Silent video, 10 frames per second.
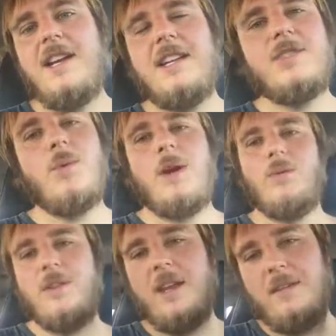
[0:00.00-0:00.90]

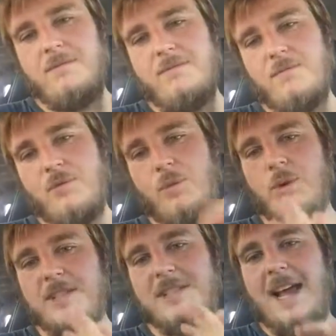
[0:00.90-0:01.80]
when they
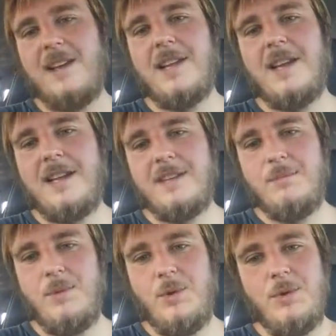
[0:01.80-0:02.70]
threw a satellite at the
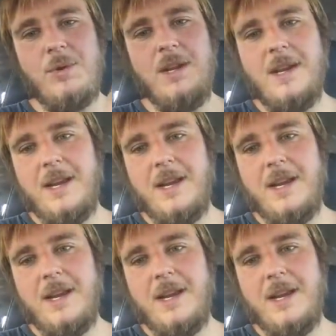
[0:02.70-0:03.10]
moon,